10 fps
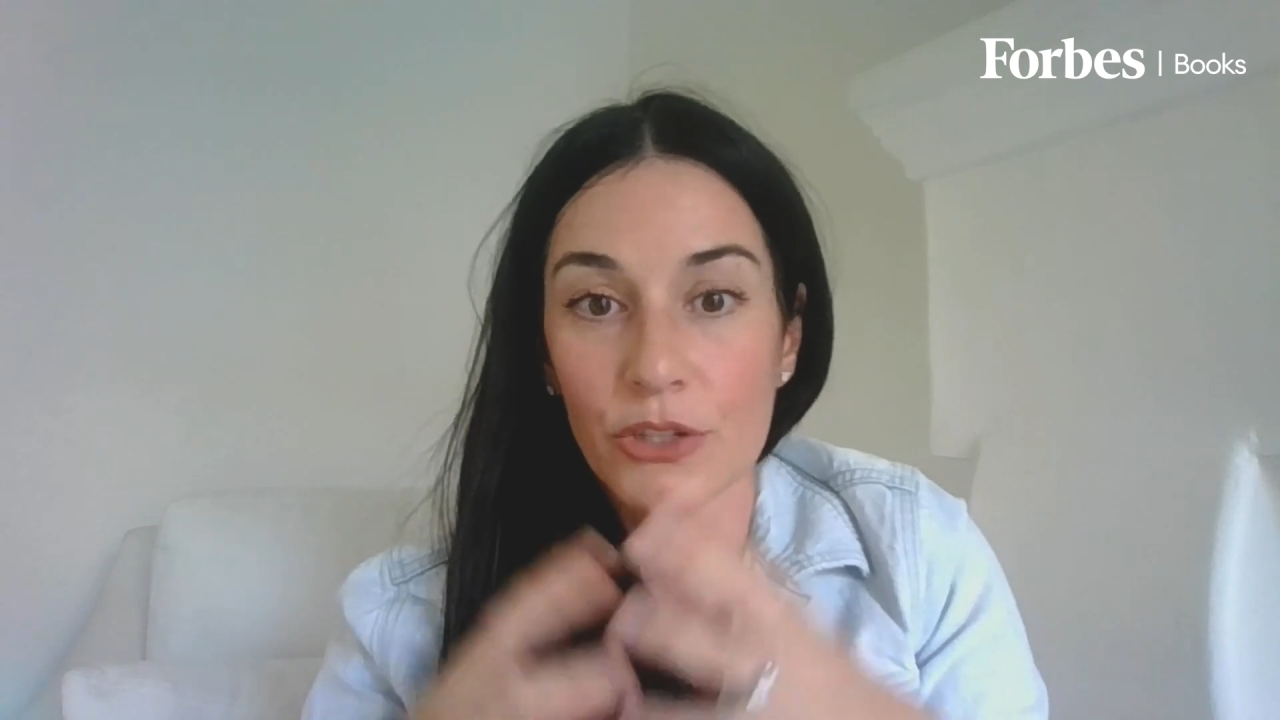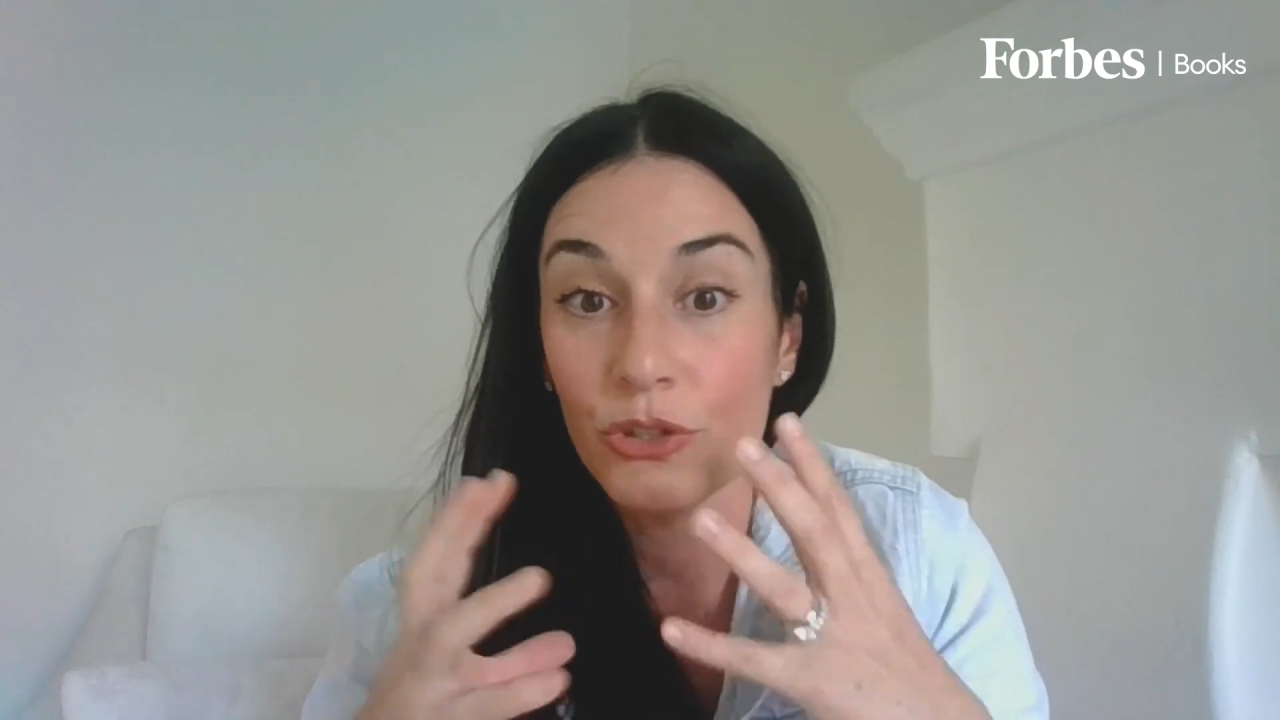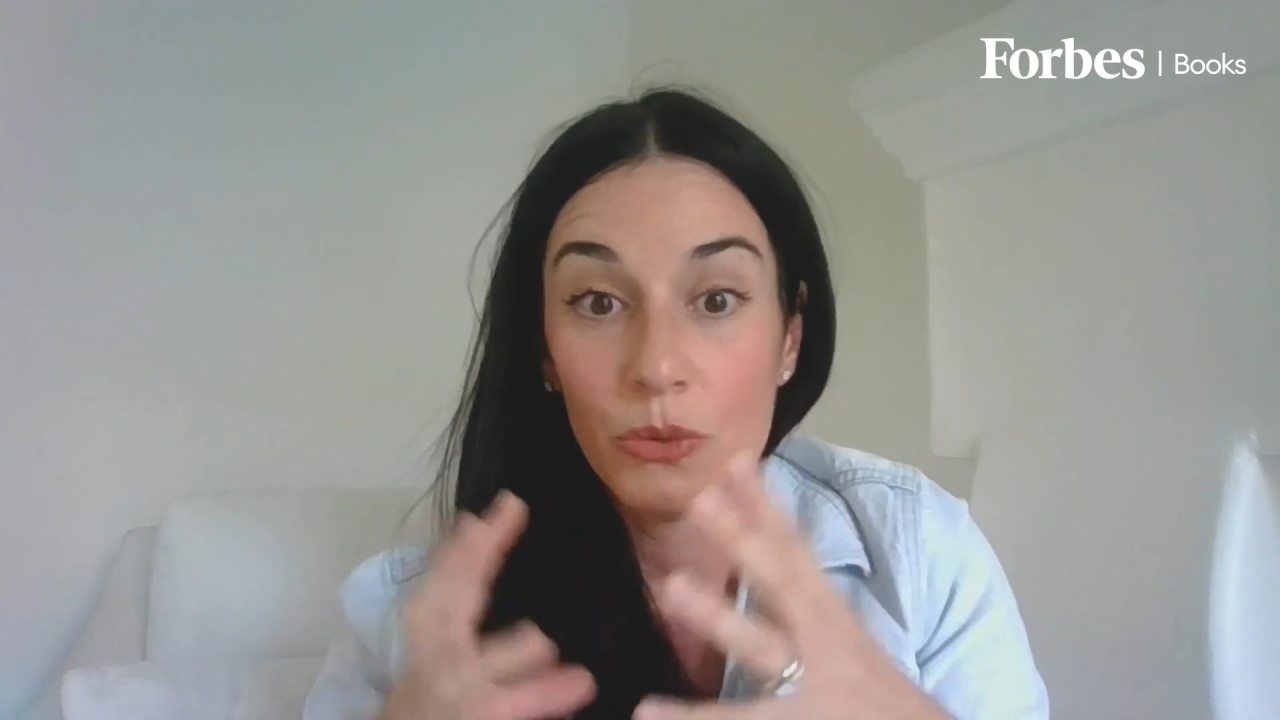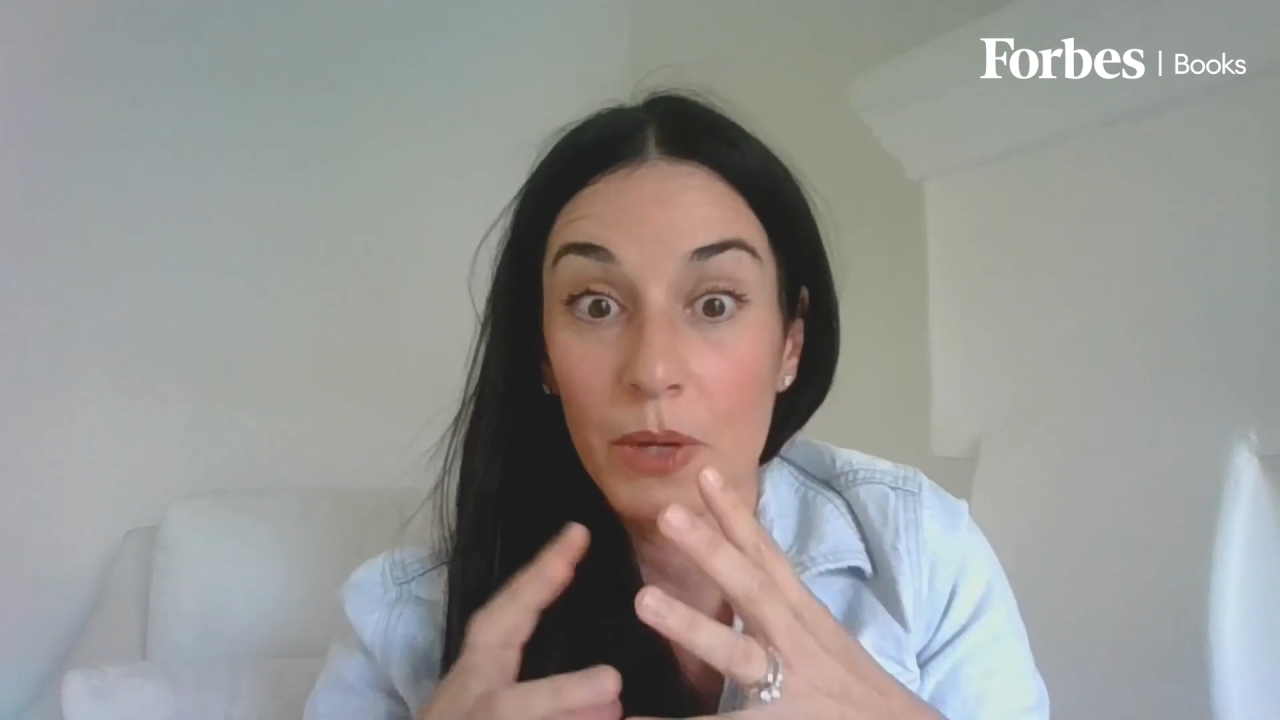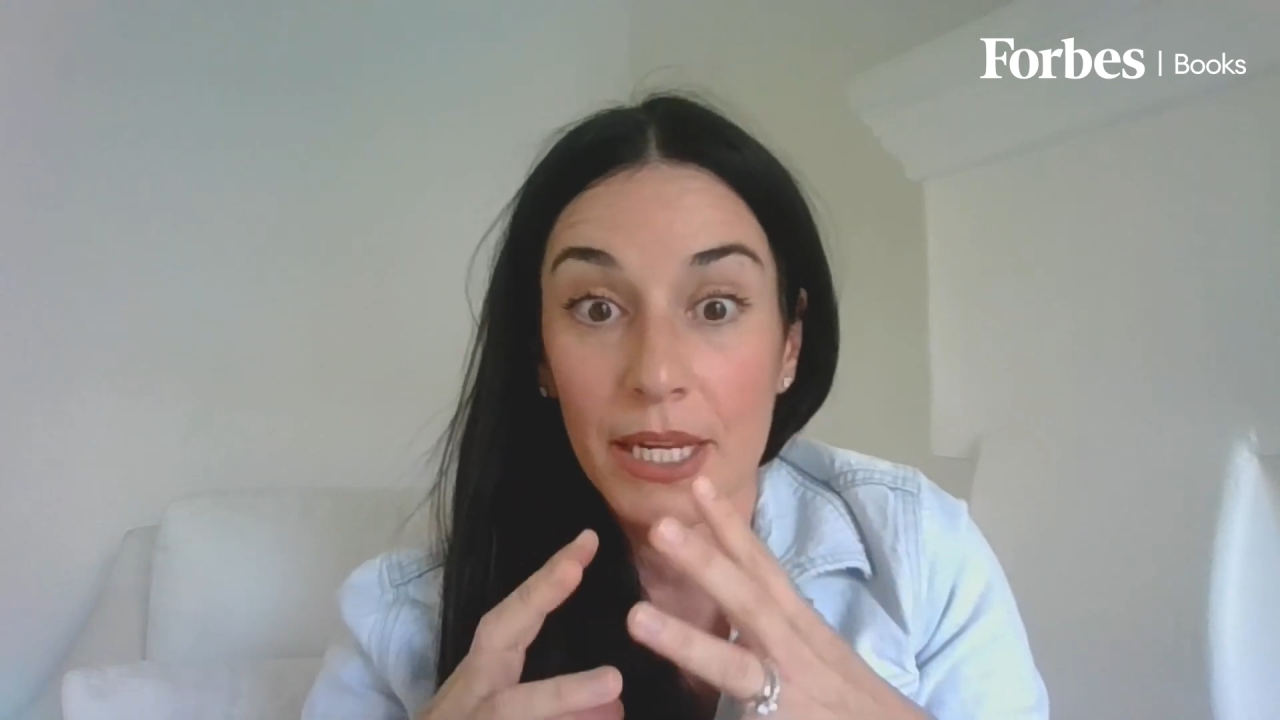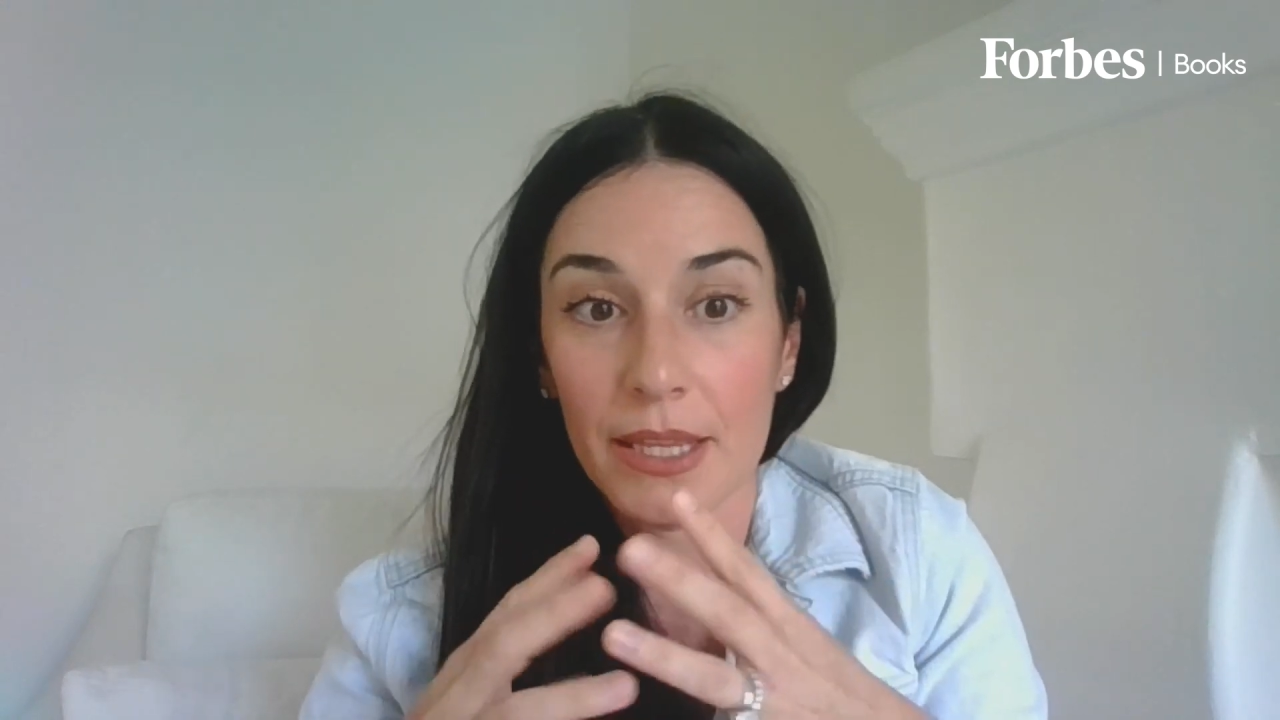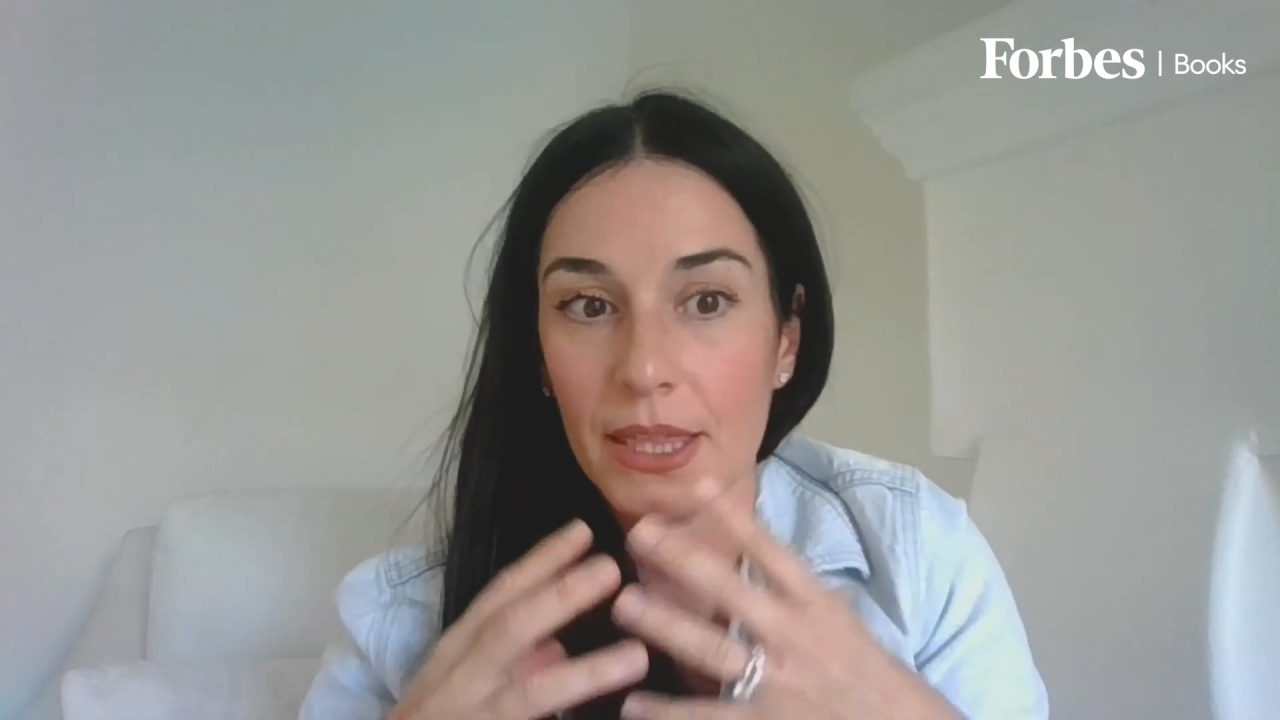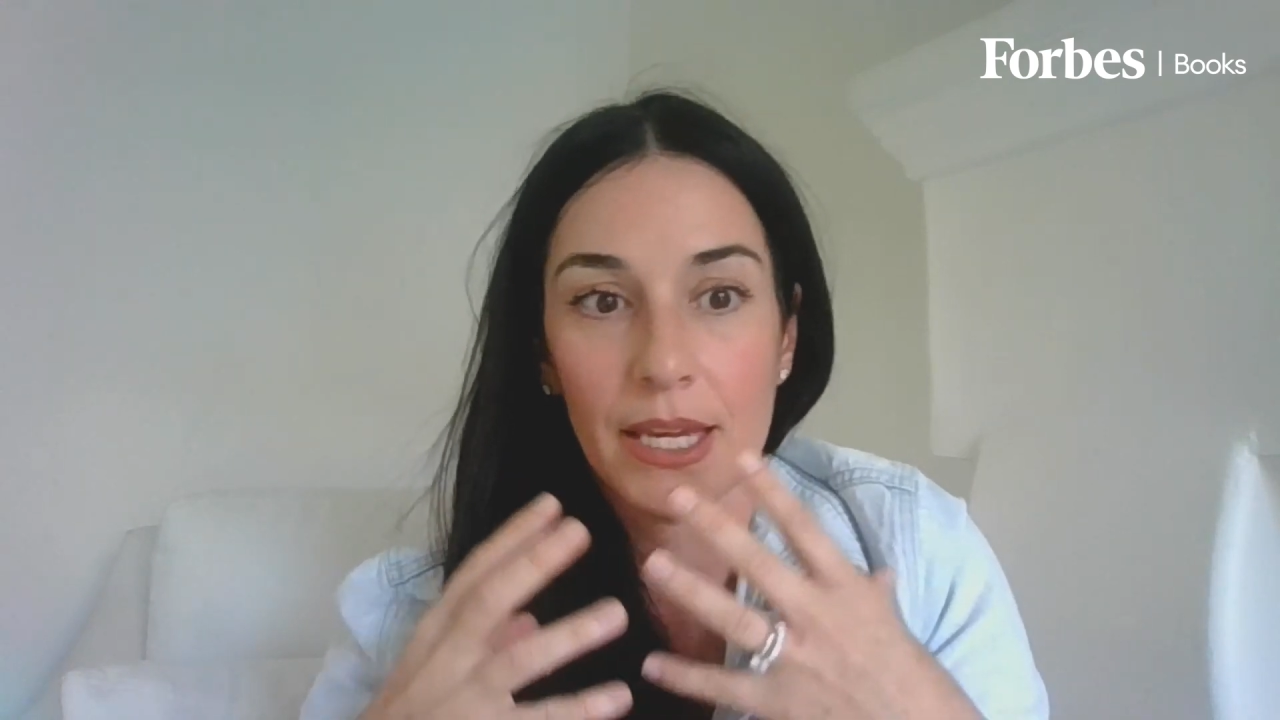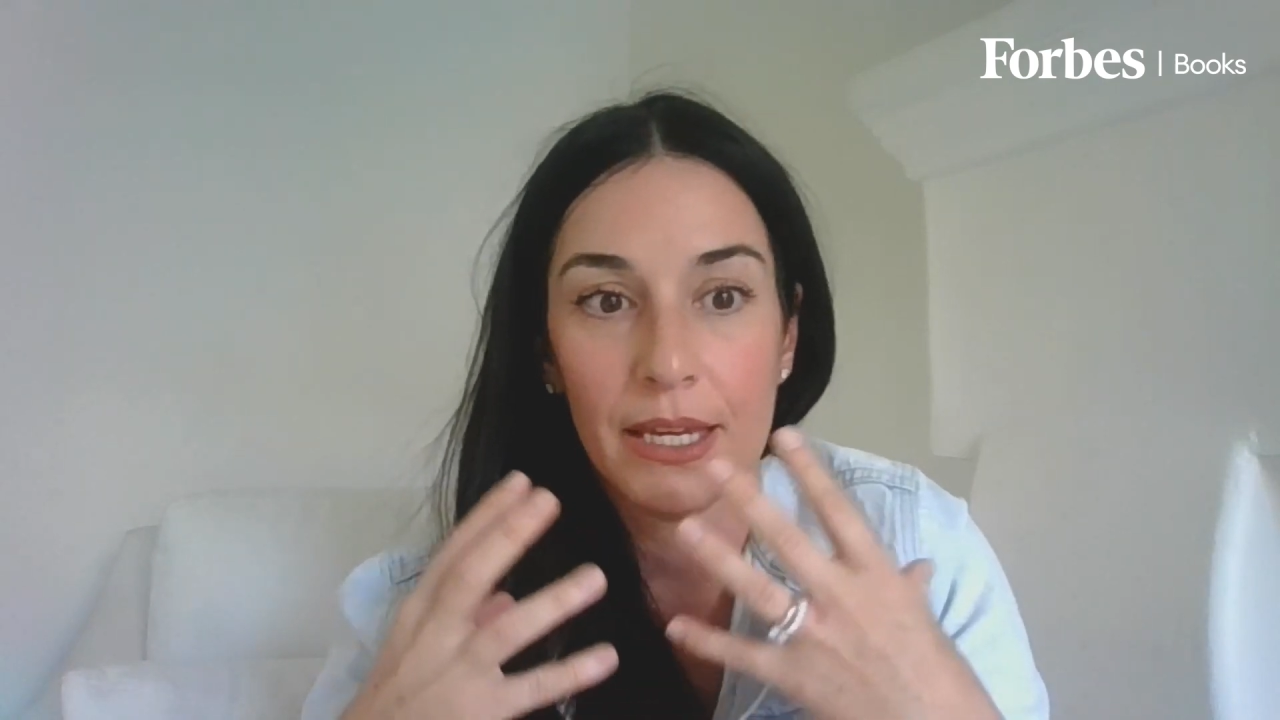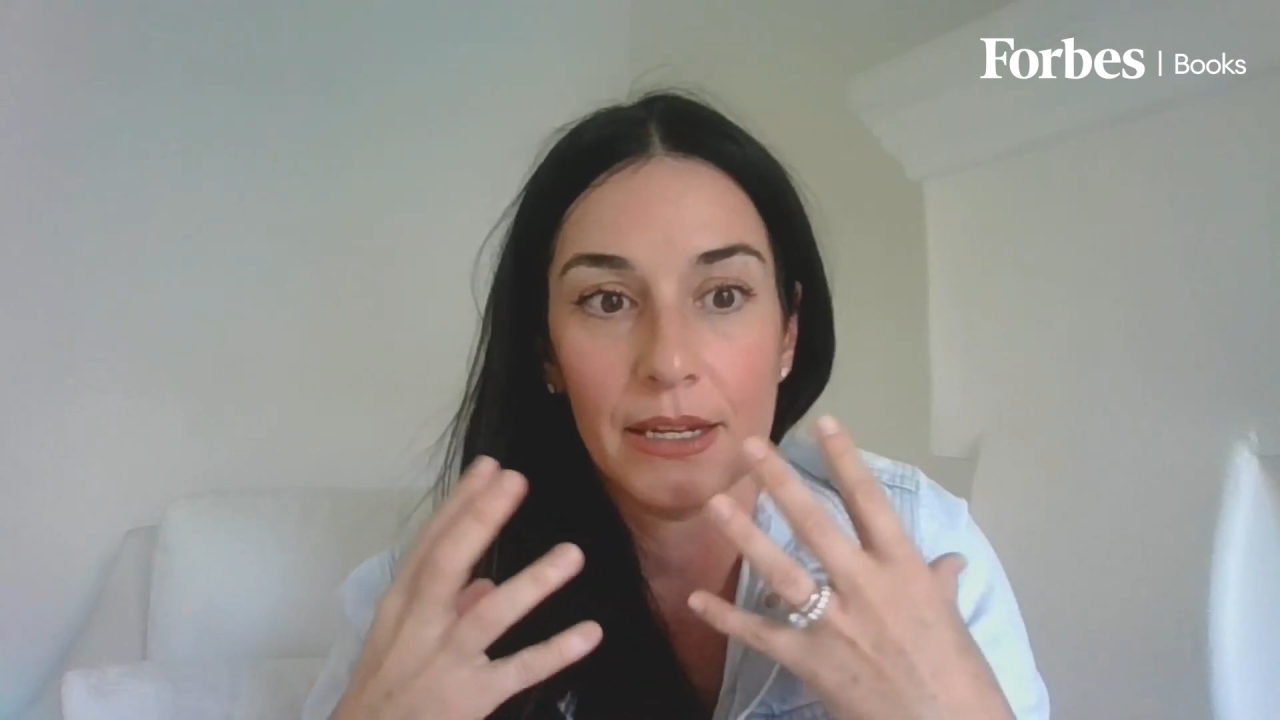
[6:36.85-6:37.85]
and do anything.